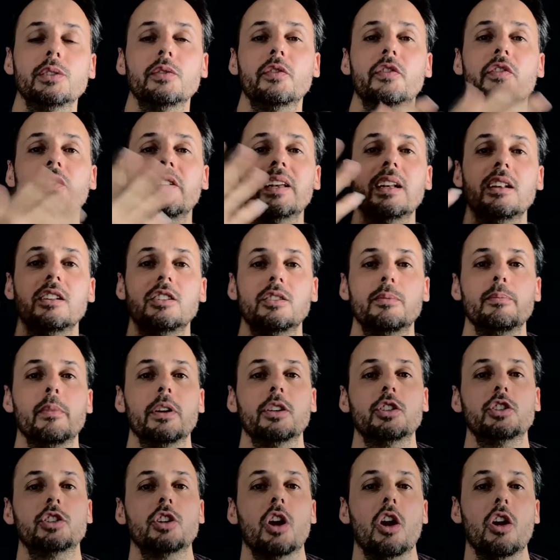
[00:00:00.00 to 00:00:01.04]
feels
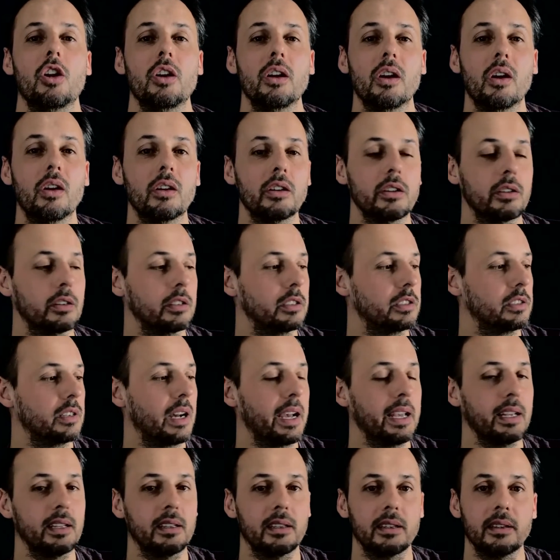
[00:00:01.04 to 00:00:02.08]
much longer, right?
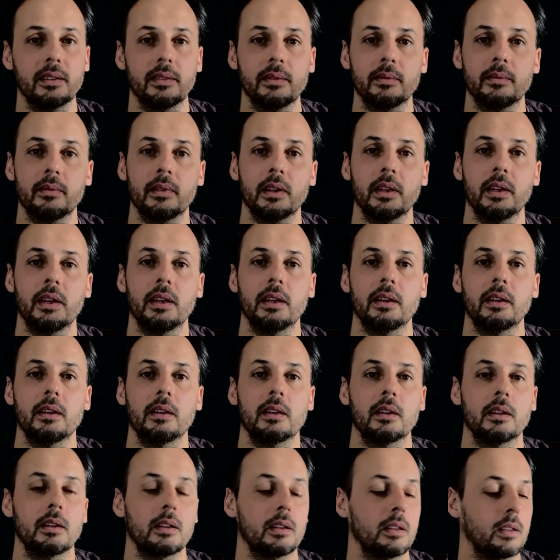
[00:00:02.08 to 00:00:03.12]

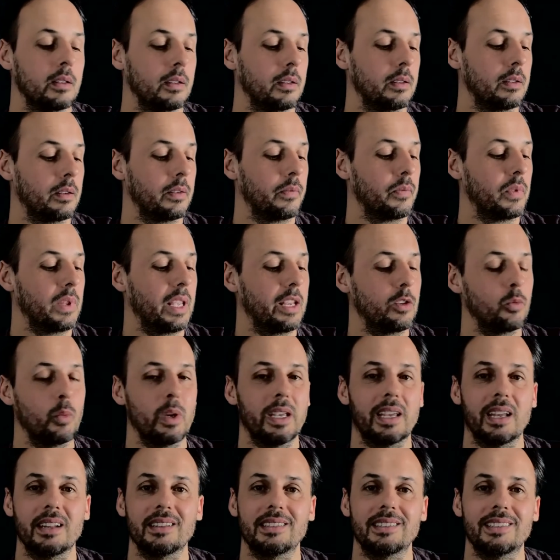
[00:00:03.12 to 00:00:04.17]
And we
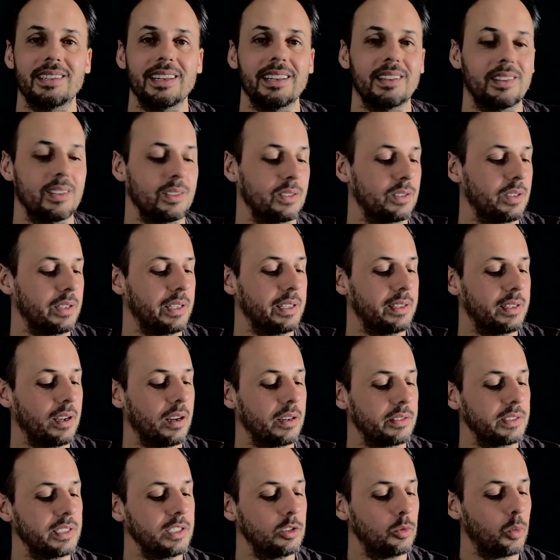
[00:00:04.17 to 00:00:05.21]
can see it on the guitar
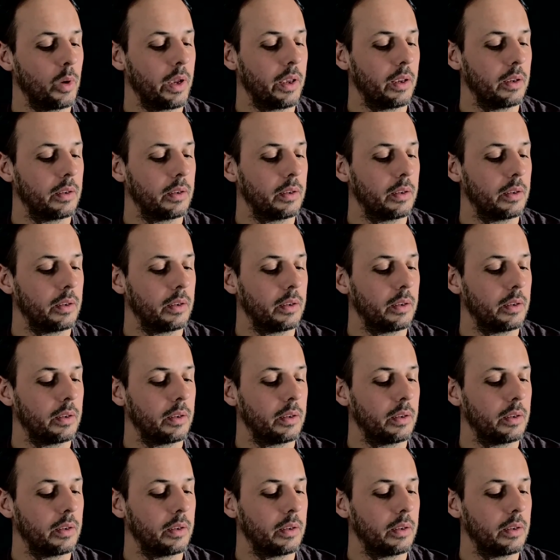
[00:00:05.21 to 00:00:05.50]
this way,